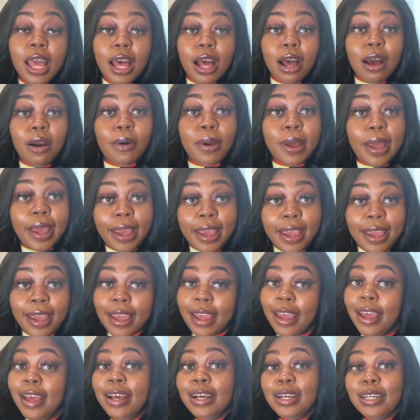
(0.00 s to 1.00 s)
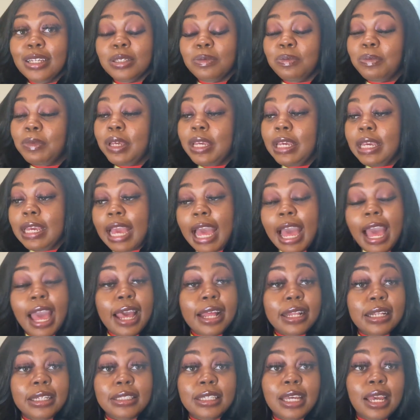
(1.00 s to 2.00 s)
Okay? Because me, I
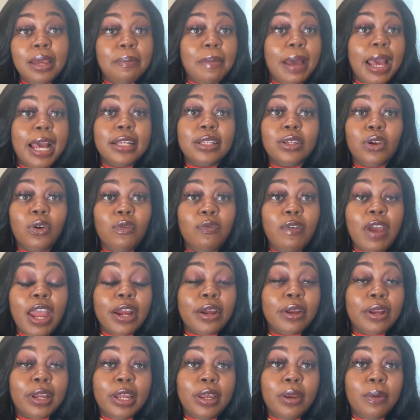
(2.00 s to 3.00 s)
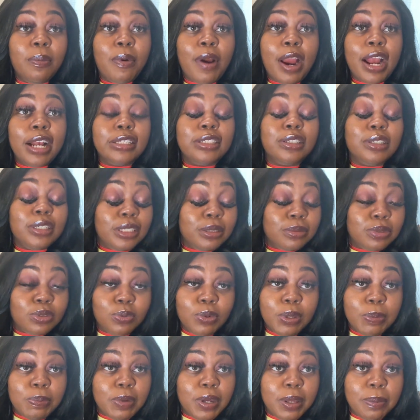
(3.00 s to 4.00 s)
have to take mine to go vacuum clean prior to him
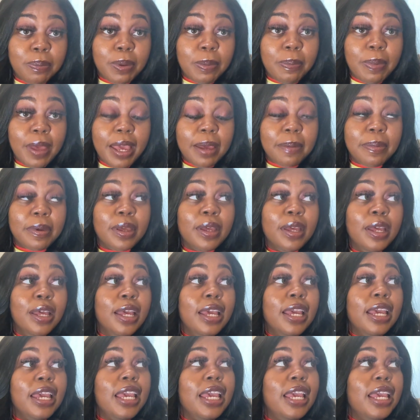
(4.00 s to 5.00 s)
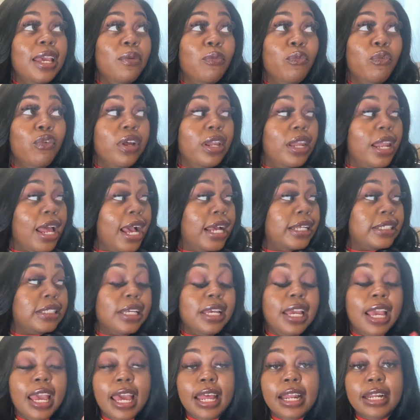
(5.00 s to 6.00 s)
sweeping it. But baby, he realized that
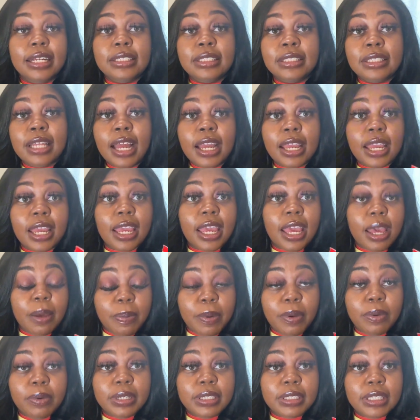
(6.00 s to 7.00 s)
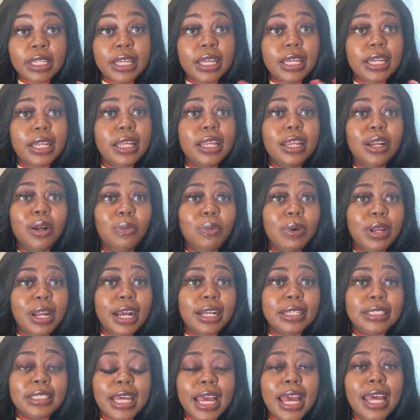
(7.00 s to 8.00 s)
he had a stocking cap on his head and he done went
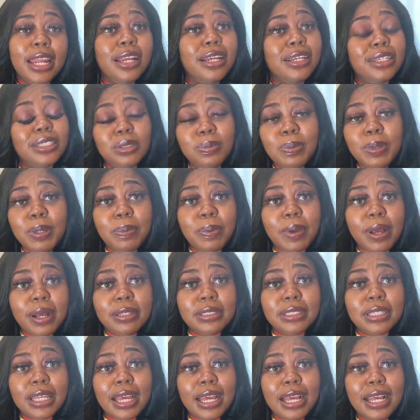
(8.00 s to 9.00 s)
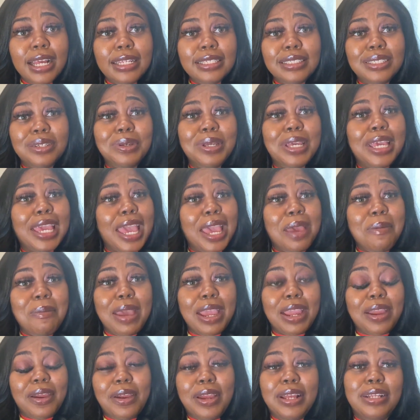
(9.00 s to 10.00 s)
outside and there's people outside. So he came
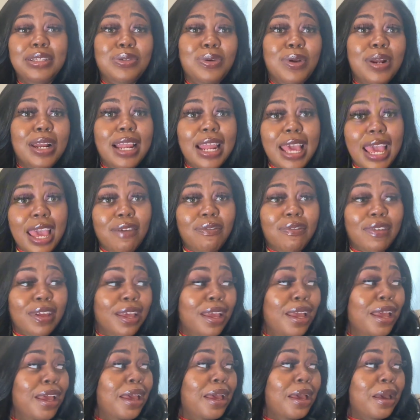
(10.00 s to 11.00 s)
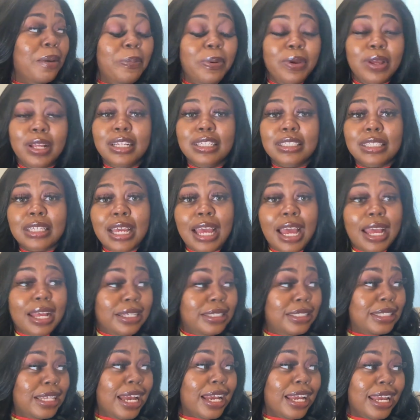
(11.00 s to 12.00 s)
back here and started laughing and put his
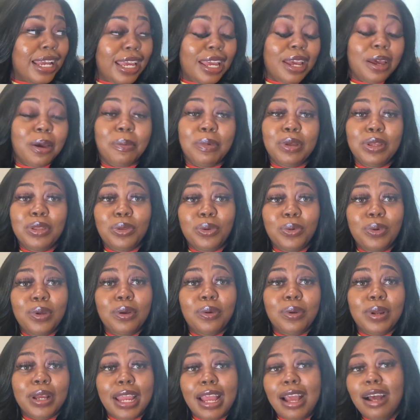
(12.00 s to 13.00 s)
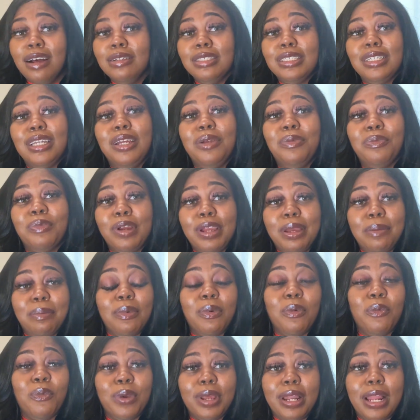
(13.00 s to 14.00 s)
stocking cap, he threw it on the couch and
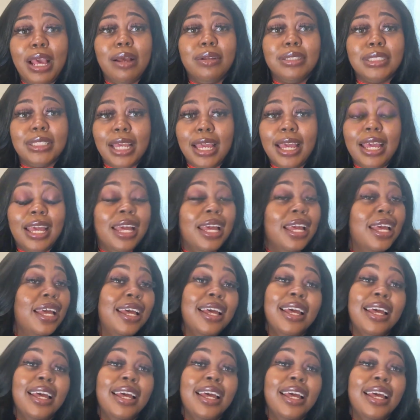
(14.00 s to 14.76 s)
went outside.